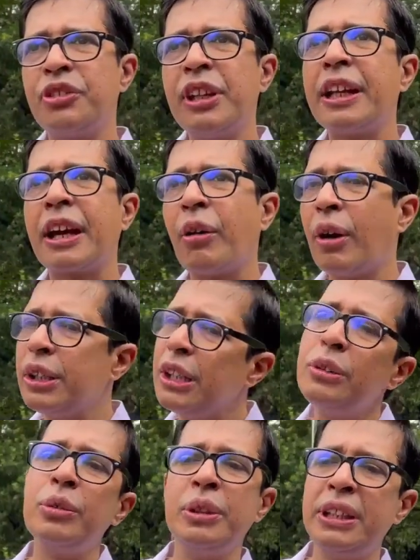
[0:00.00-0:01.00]
filled
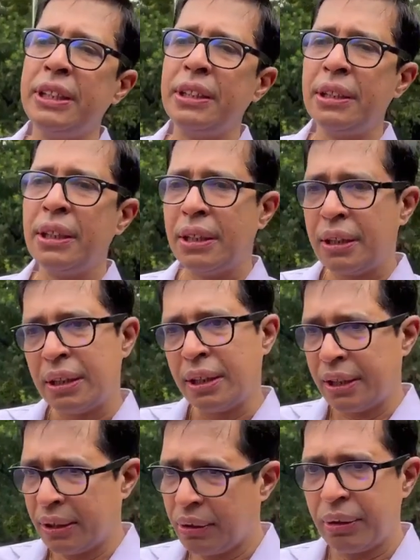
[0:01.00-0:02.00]
according to the, uh,
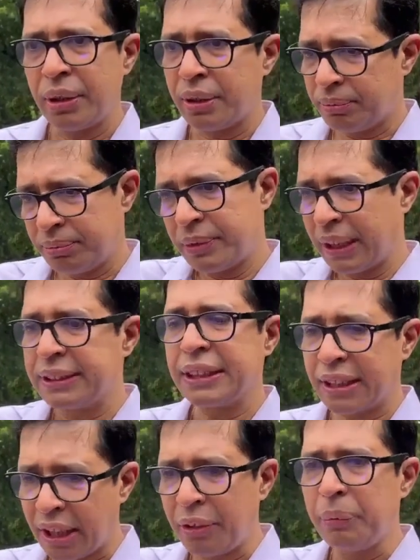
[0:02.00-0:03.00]
you know, um, there's a
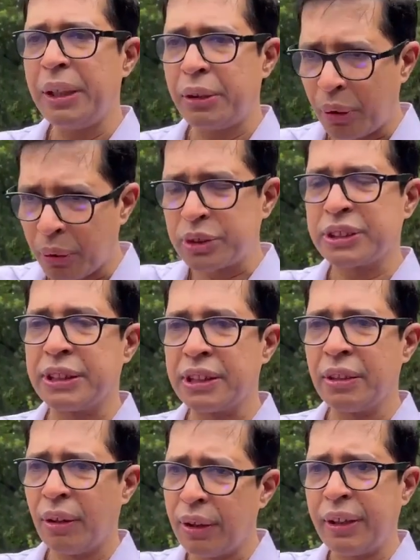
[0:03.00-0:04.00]
government roster
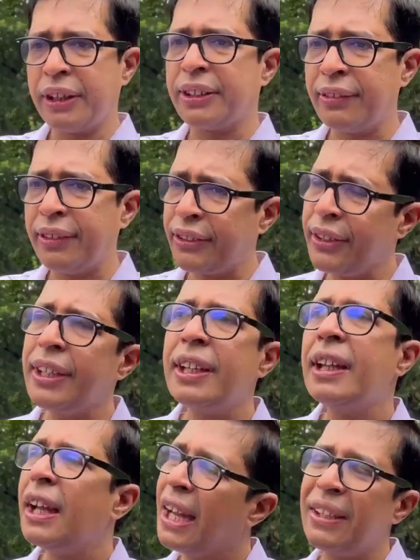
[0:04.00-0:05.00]
on reservation
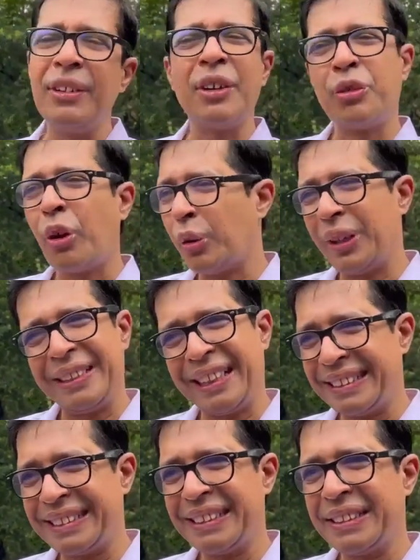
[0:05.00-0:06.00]
and we are following. But
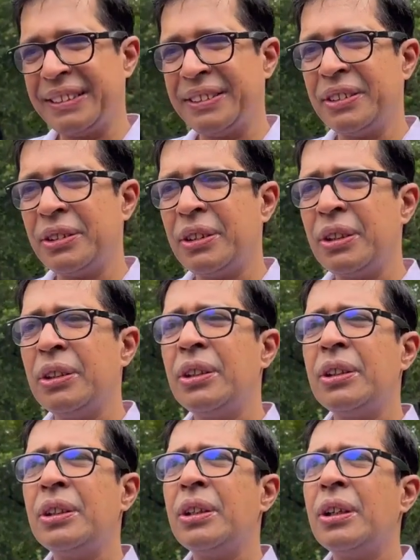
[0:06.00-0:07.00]
still, there are many
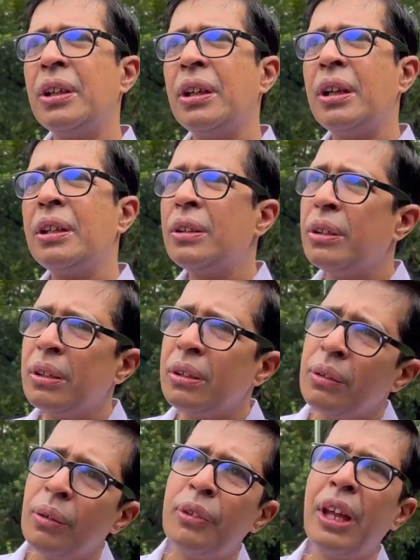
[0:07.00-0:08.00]
vacancies unfilled for a long
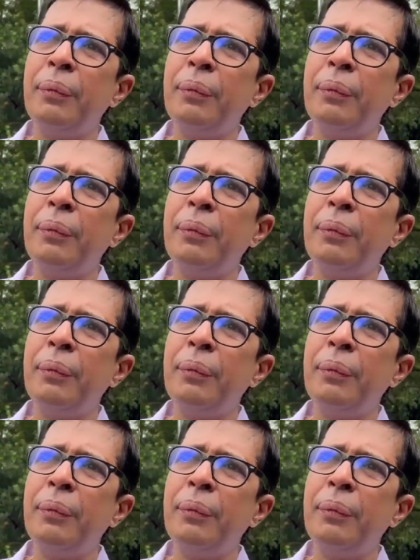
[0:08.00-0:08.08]
time. We